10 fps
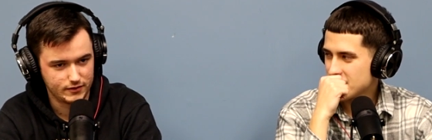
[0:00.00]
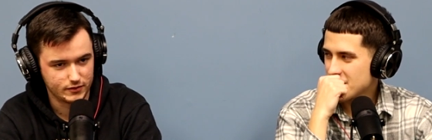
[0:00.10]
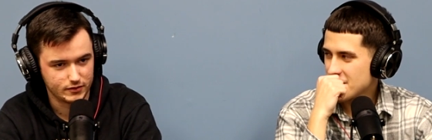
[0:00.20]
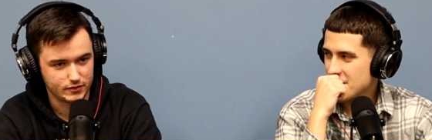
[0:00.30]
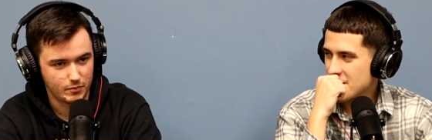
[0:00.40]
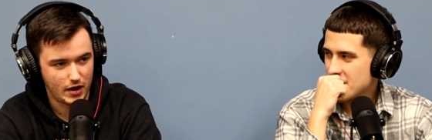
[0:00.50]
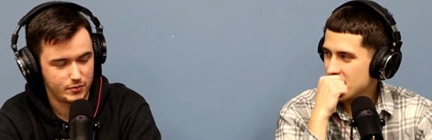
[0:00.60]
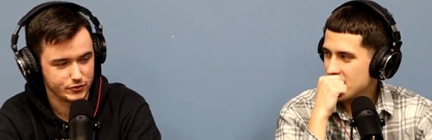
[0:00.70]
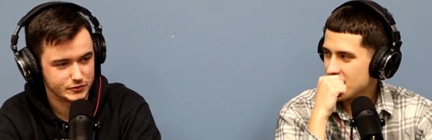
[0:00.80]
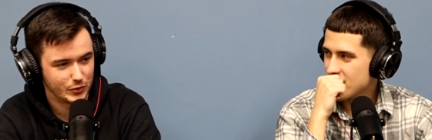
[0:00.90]
Speaker 1: the, the
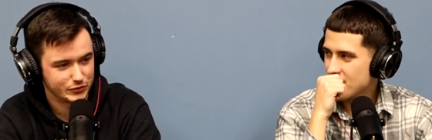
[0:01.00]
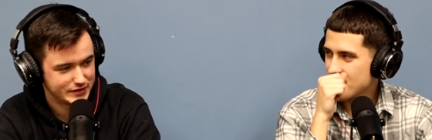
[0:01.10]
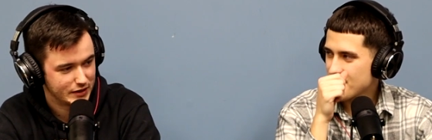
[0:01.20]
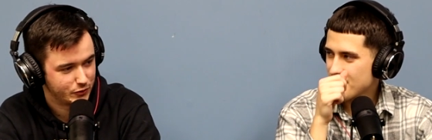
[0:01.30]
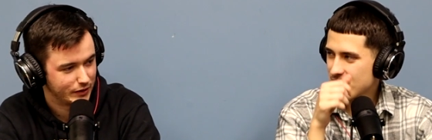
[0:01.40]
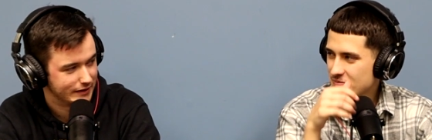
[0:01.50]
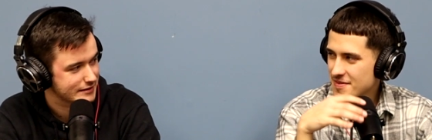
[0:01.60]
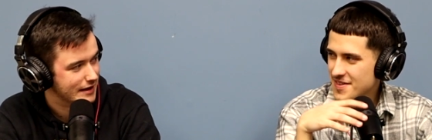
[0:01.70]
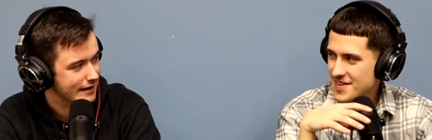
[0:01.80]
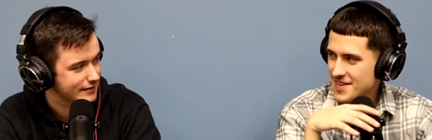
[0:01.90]
Bible is both sacred and
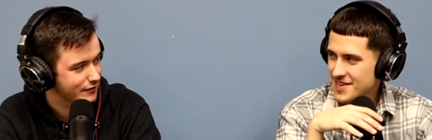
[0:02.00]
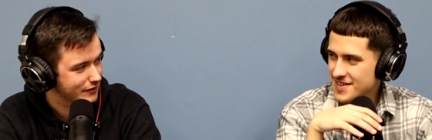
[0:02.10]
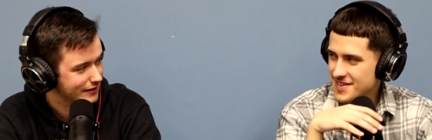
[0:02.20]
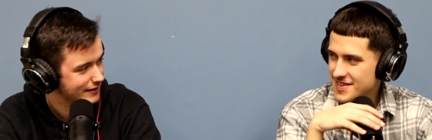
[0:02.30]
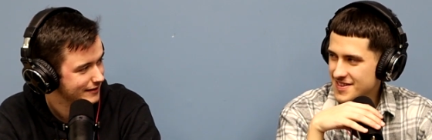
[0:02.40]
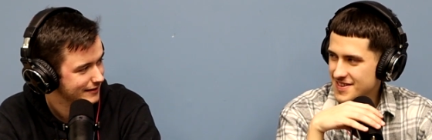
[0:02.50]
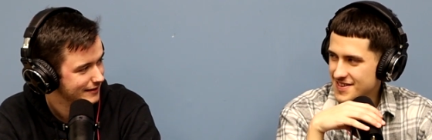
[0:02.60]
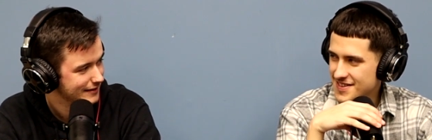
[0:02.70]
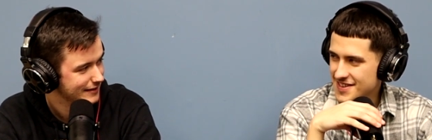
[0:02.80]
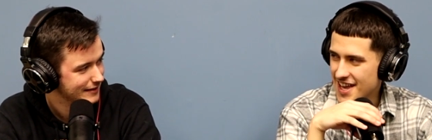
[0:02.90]
scientific.
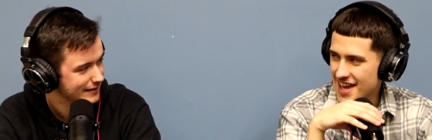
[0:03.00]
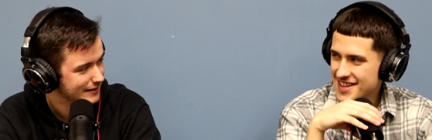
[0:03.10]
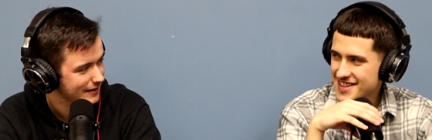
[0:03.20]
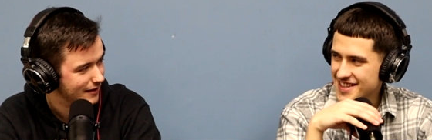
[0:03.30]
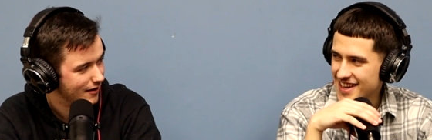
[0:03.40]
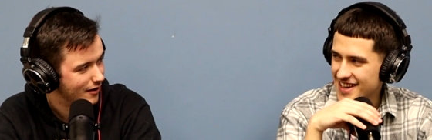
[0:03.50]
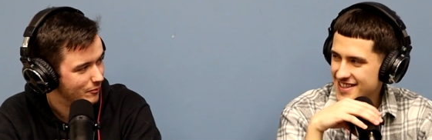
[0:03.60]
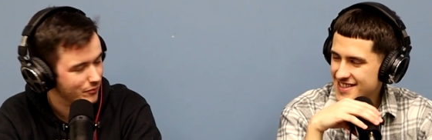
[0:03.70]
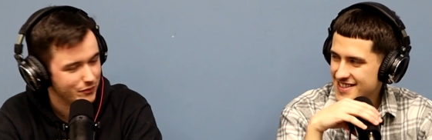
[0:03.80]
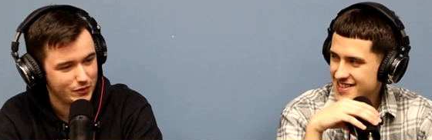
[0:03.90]
Yeah. yeah.
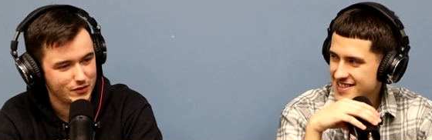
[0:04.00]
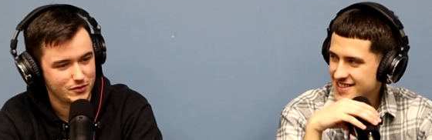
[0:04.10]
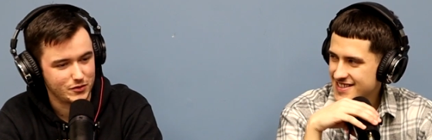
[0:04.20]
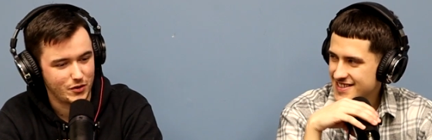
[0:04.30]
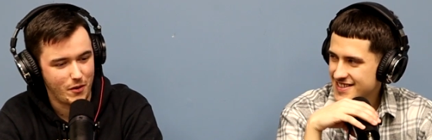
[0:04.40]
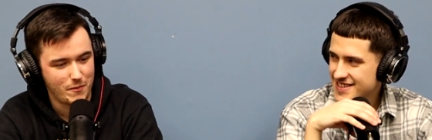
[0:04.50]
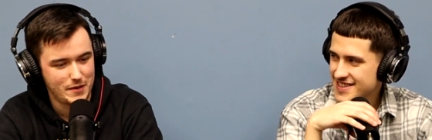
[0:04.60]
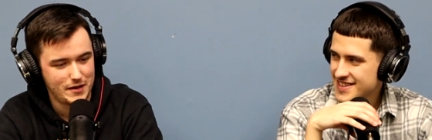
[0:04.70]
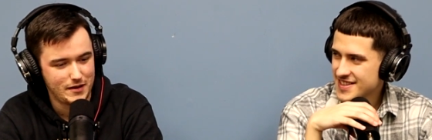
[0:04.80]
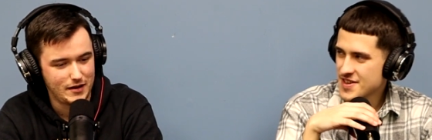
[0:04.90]
Um, you know,
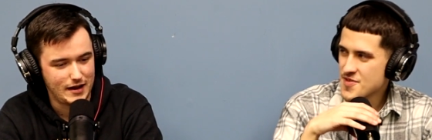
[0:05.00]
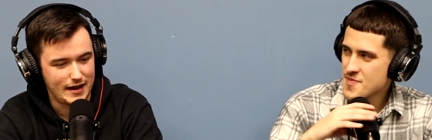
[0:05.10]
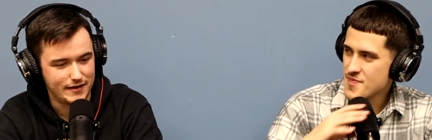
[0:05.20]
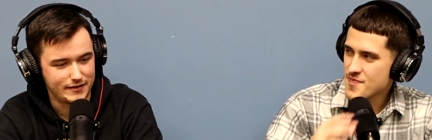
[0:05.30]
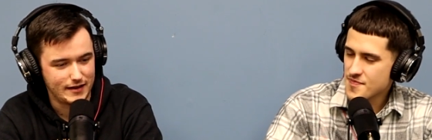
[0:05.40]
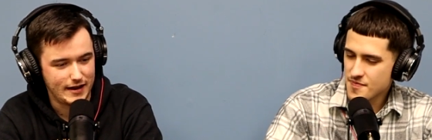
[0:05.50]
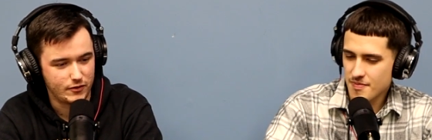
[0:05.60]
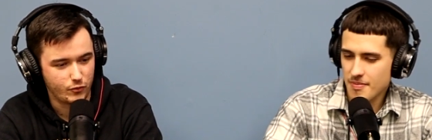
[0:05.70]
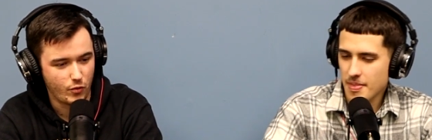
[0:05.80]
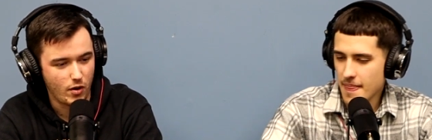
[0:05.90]
and
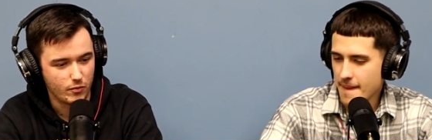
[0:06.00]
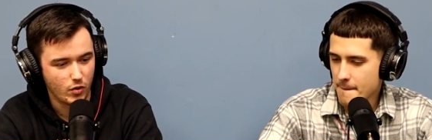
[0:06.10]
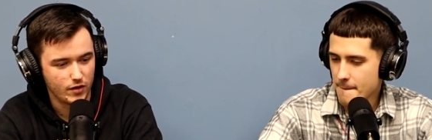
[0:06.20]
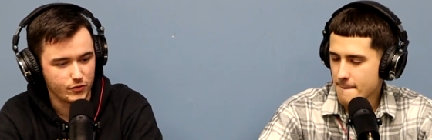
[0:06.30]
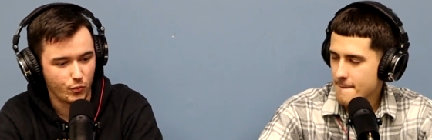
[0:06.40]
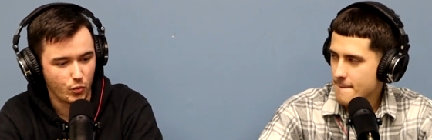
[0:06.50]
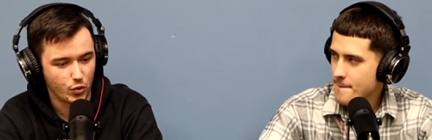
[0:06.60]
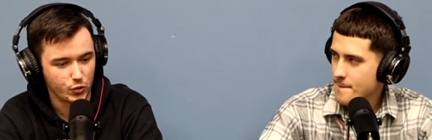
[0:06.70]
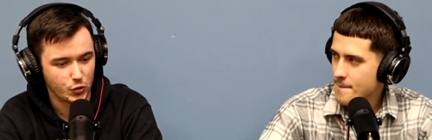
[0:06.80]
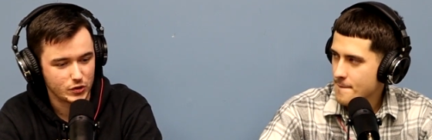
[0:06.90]
and what what the
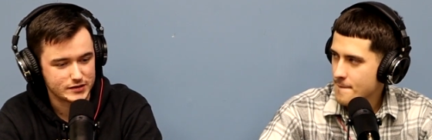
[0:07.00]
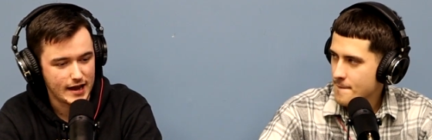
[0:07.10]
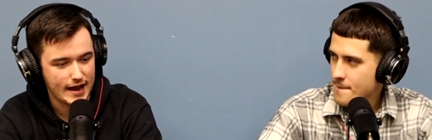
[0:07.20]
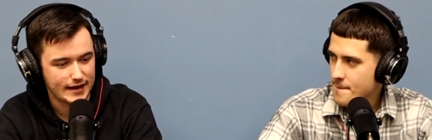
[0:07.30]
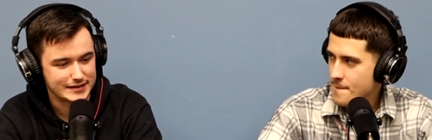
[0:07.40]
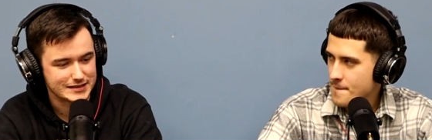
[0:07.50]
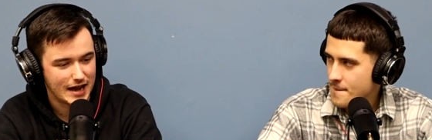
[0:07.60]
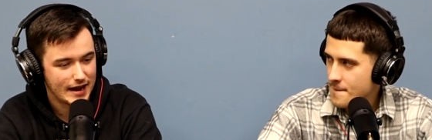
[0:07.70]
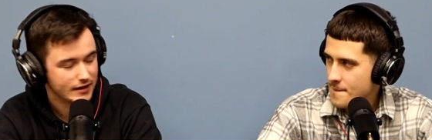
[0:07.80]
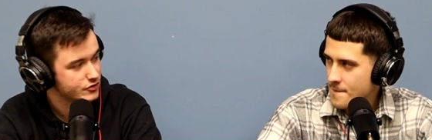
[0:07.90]
world looks at as
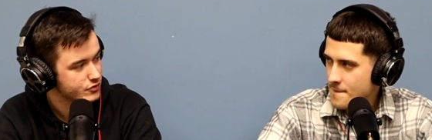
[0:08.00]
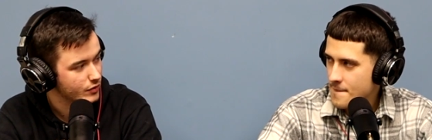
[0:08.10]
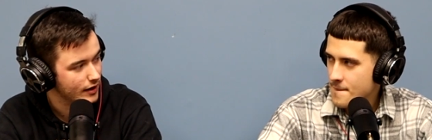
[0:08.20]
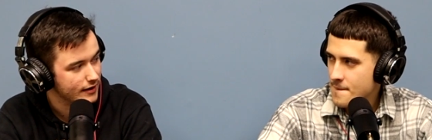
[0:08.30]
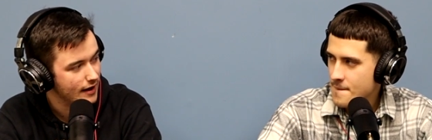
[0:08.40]
science right